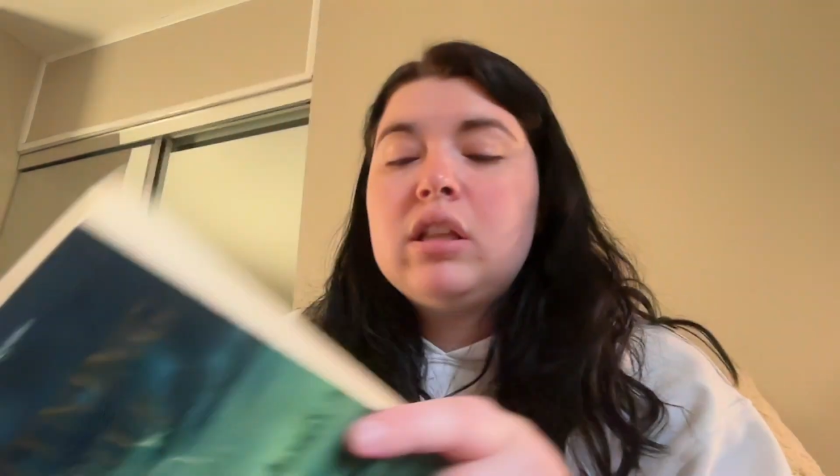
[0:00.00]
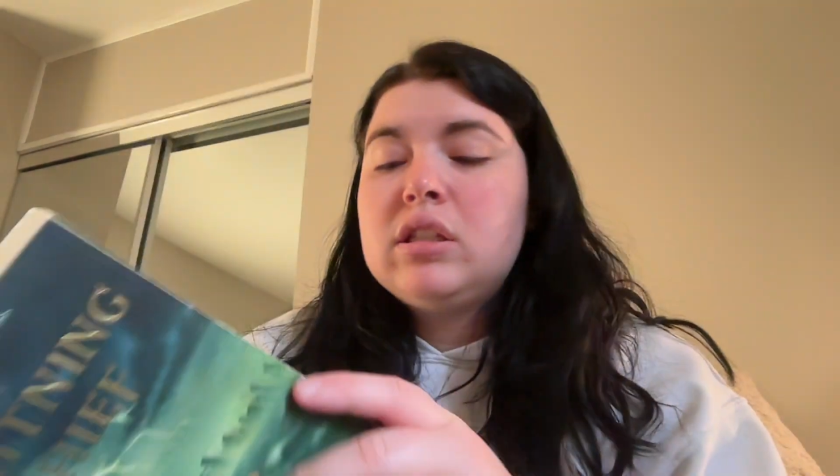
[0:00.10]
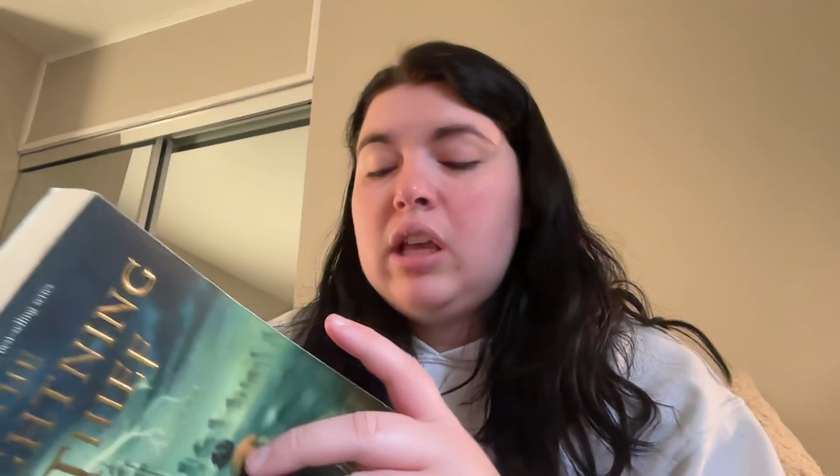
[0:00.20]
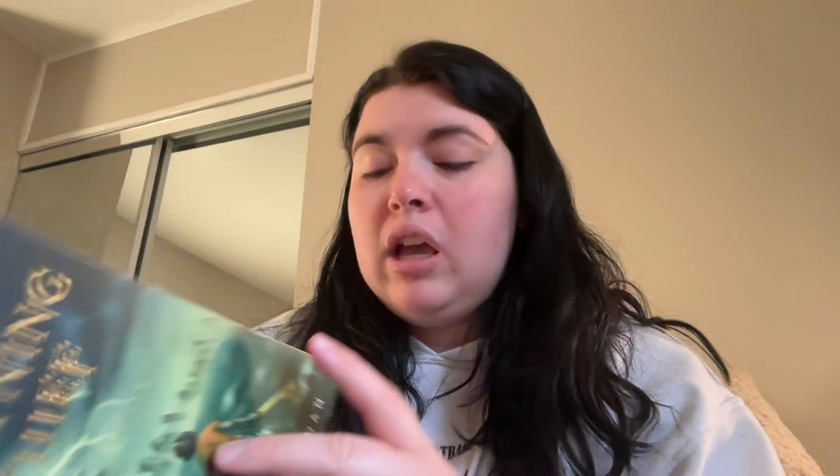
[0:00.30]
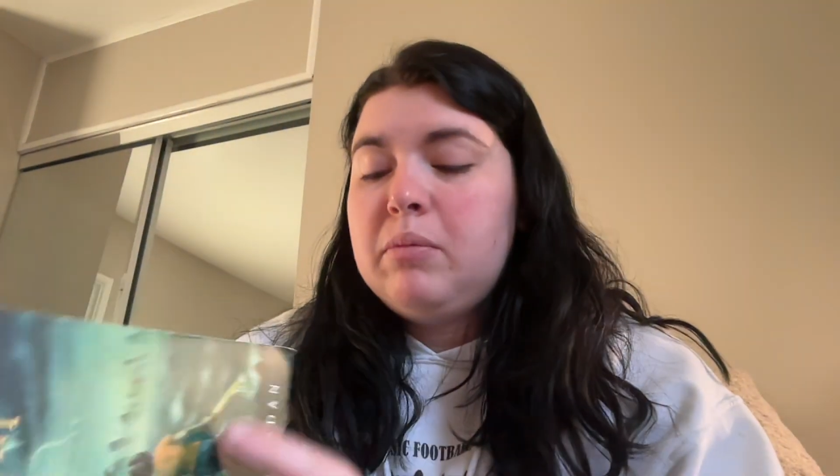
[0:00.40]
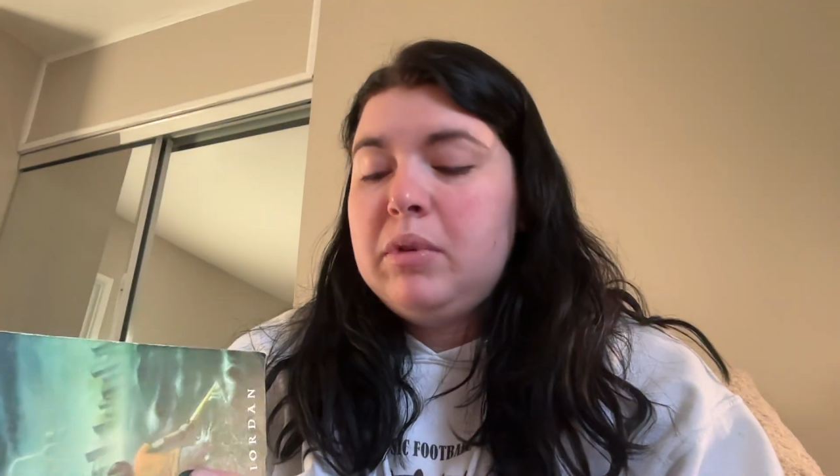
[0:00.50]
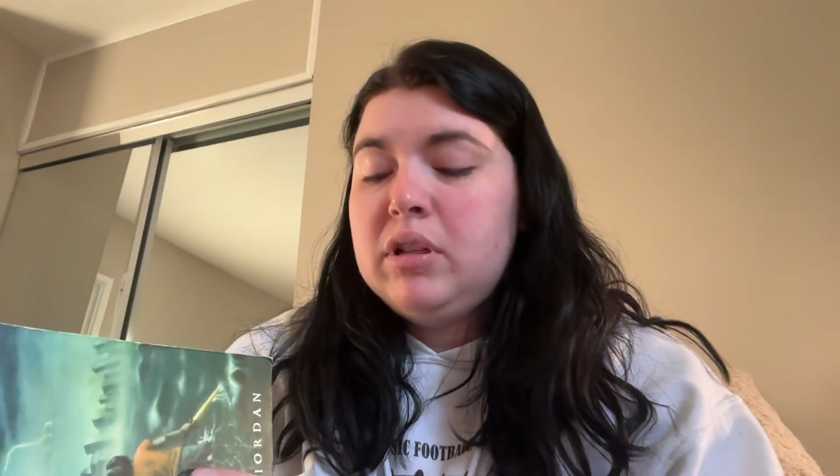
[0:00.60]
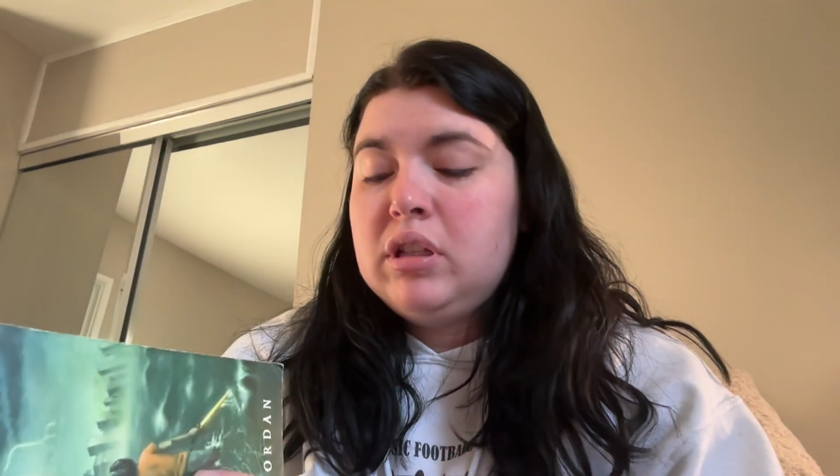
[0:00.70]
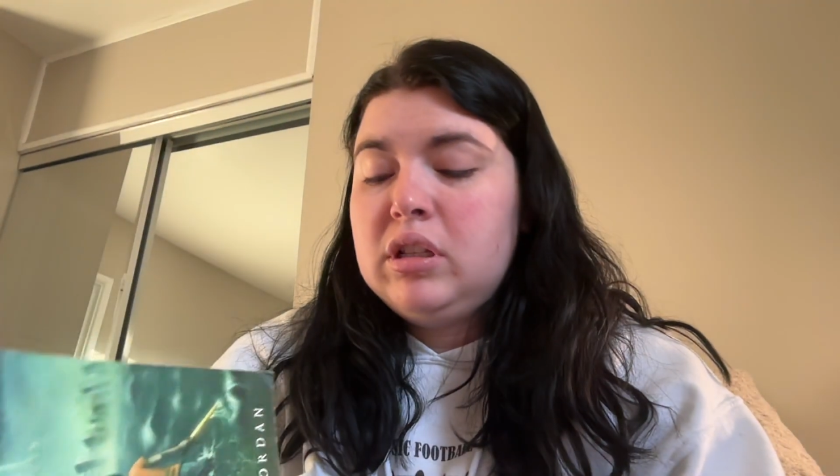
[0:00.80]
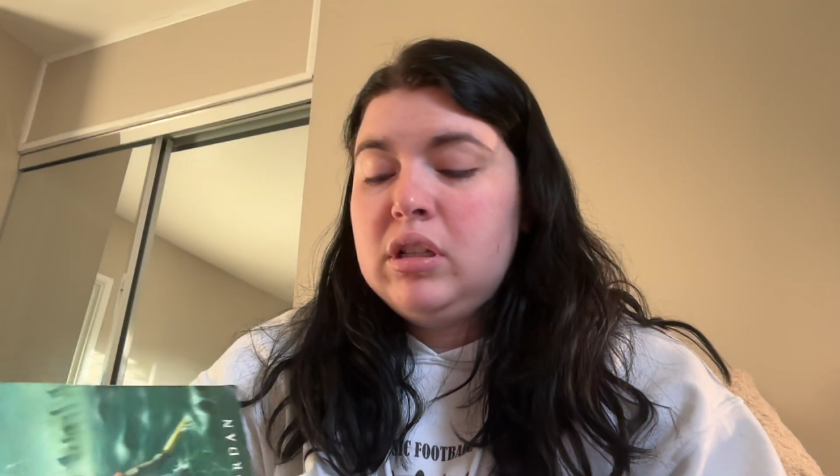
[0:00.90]
sad
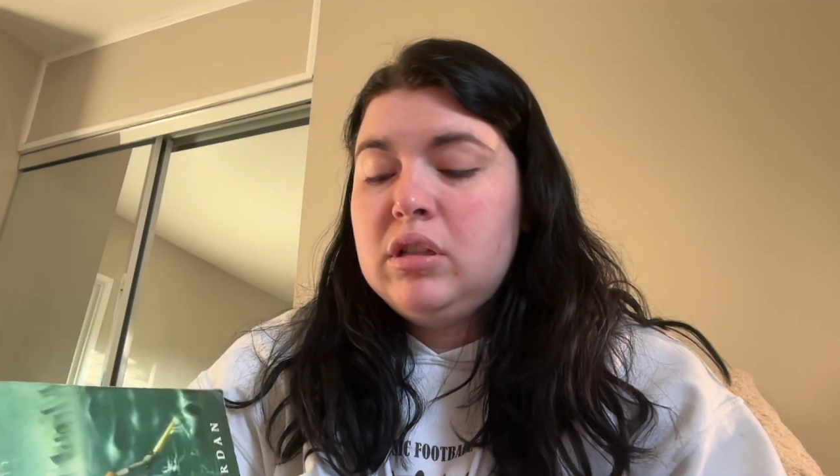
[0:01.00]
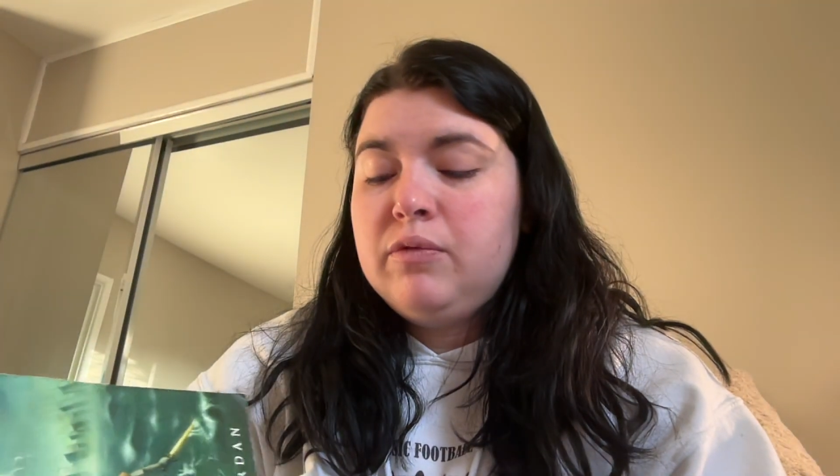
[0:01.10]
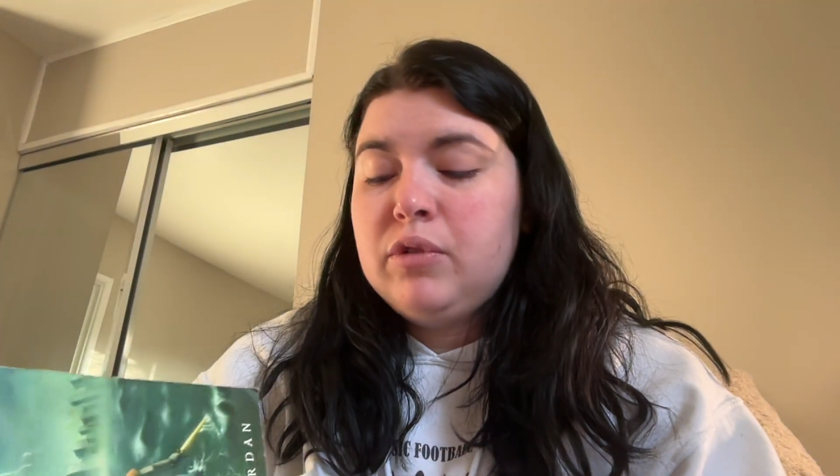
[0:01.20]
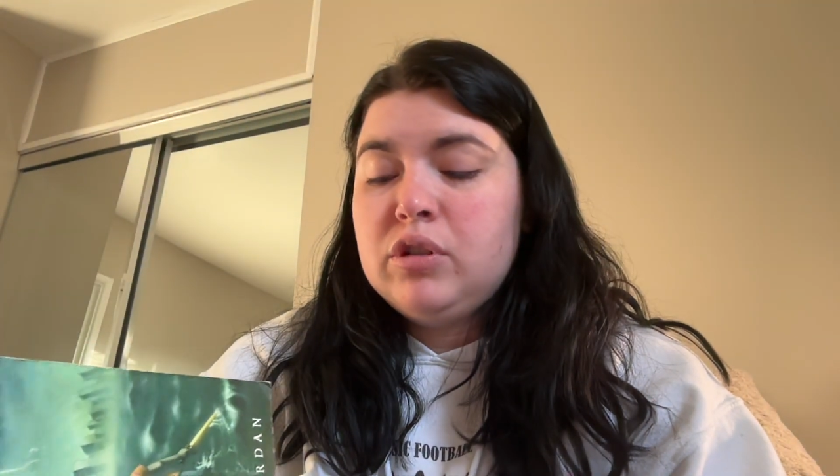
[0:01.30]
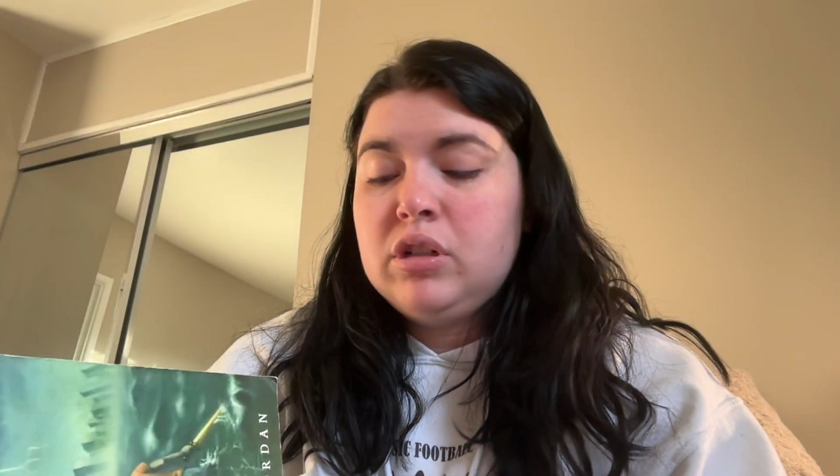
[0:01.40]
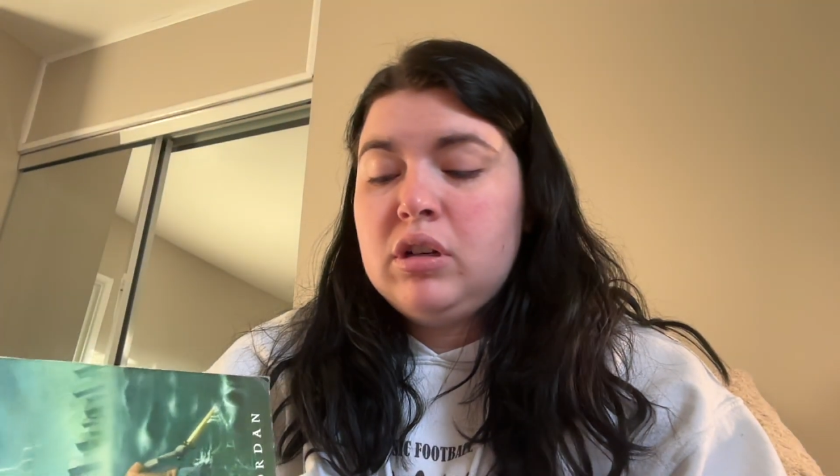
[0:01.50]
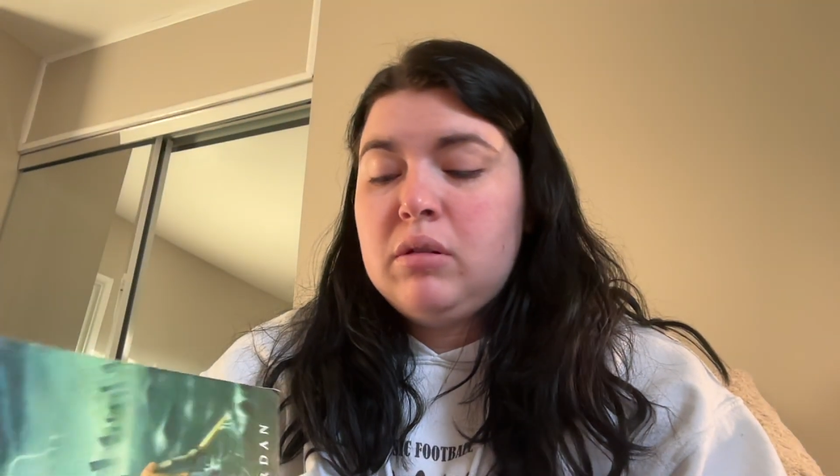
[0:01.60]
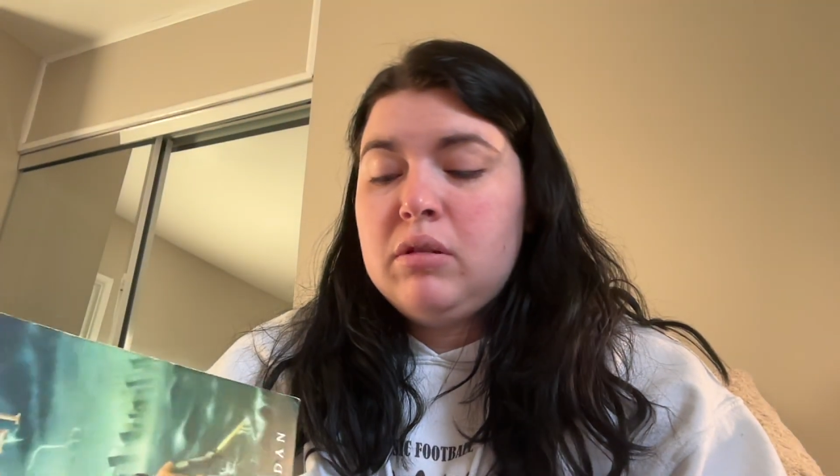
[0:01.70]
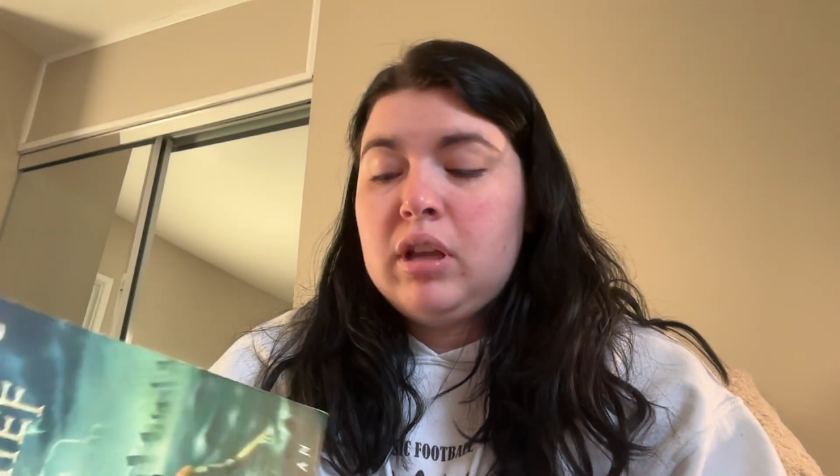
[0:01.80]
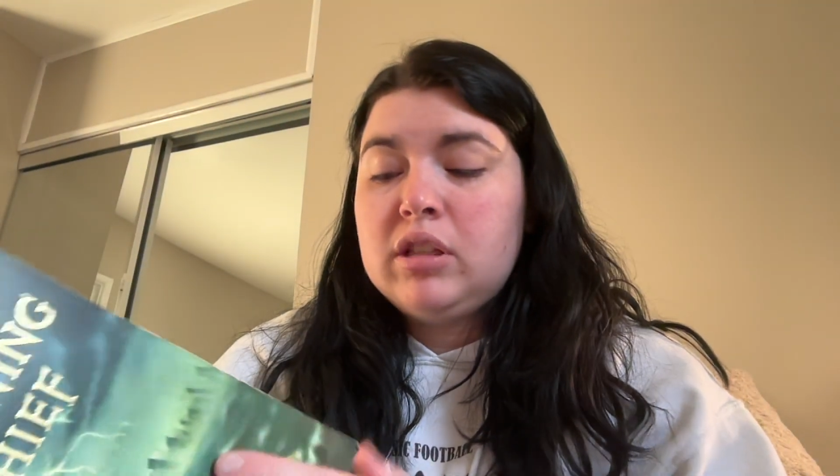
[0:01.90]
because this is the version
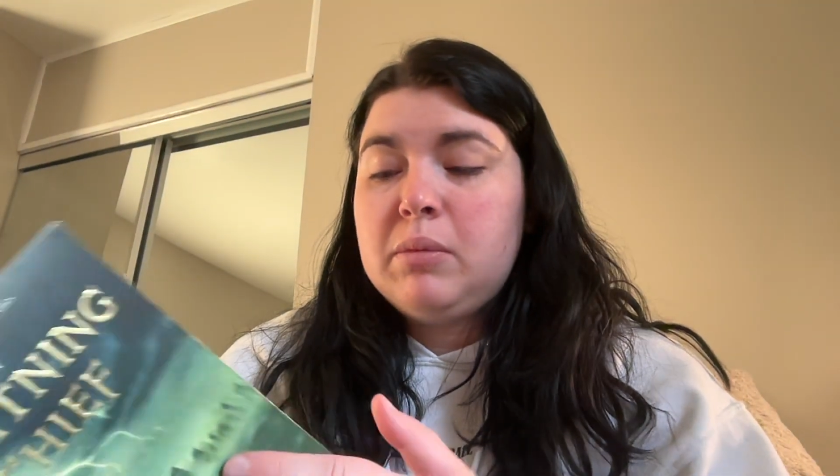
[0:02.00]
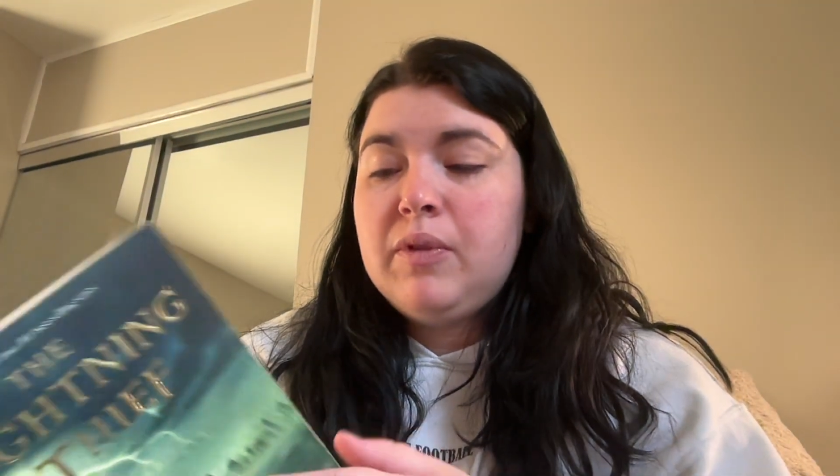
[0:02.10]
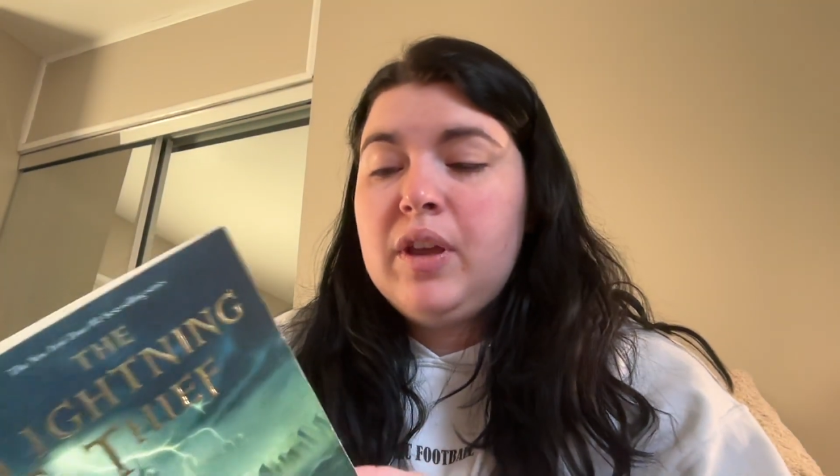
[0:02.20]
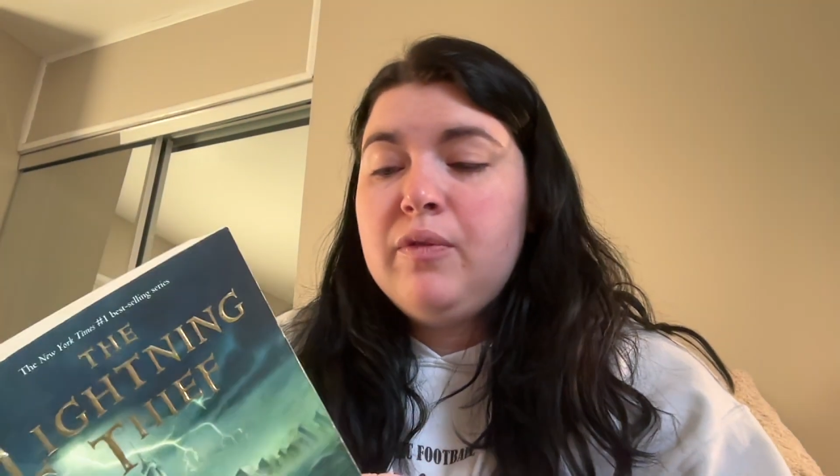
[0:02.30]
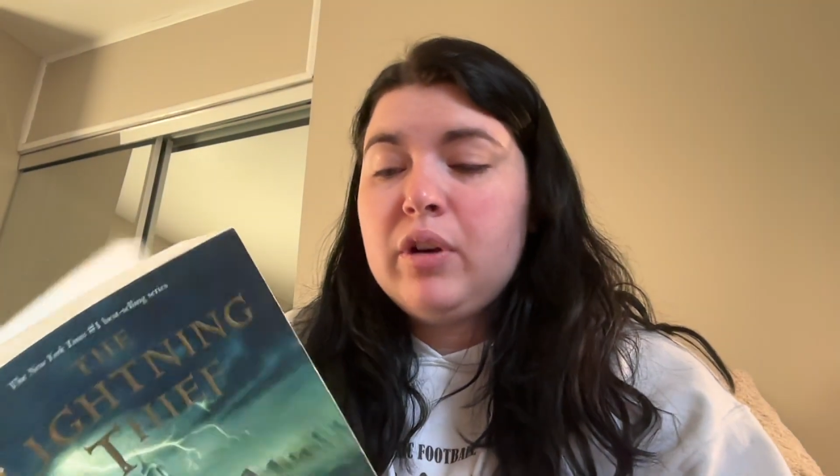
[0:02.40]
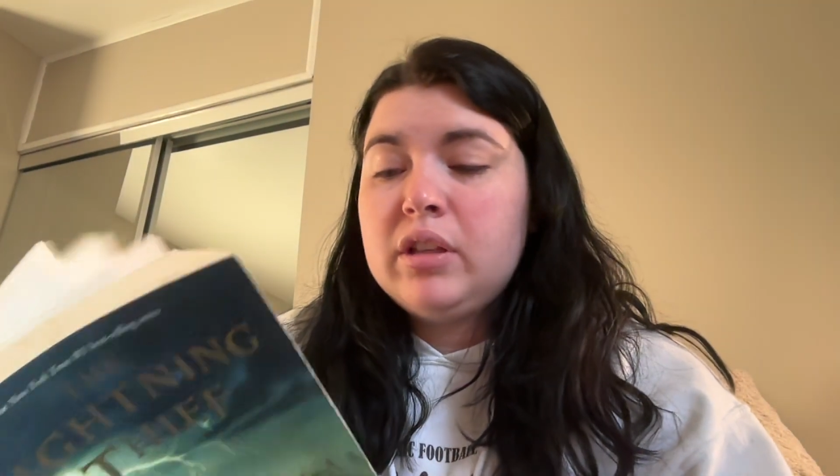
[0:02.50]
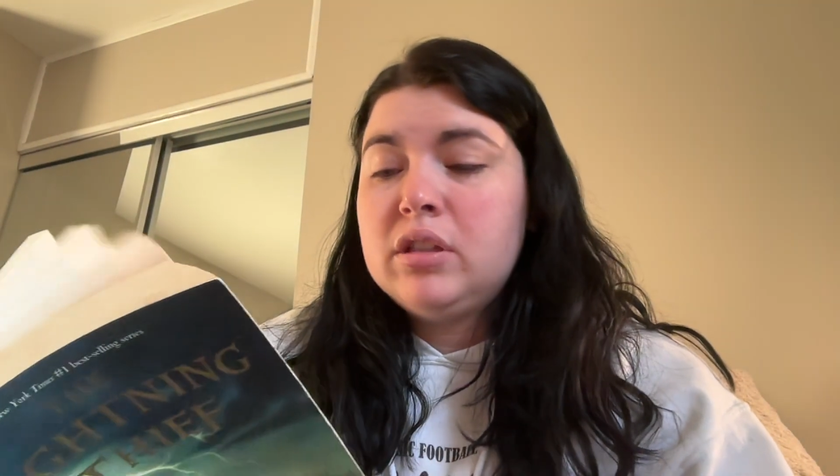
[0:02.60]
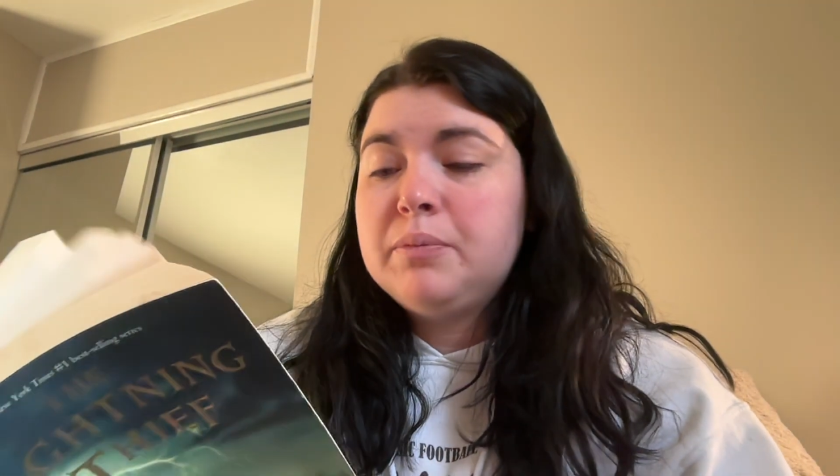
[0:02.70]
that's my favorite.